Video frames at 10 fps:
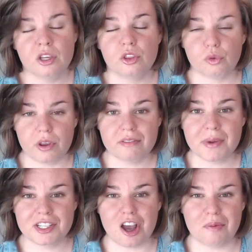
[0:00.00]
Three of
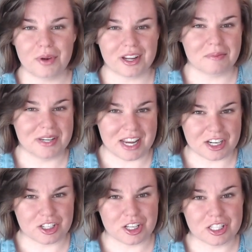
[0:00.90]
my top
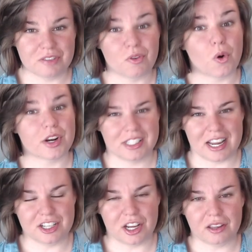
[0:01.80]
recommendations for
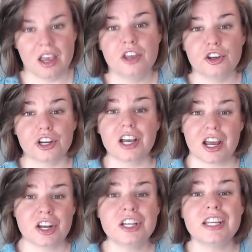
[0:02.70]
staging. You're going
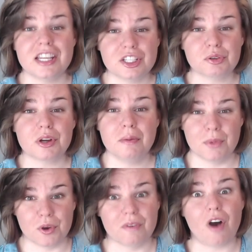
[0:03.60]
to need to
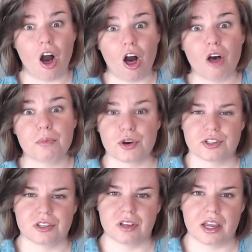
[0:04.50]
remove all
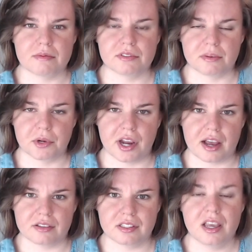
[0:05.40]
personal items from your
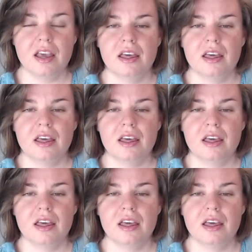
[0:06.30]
house.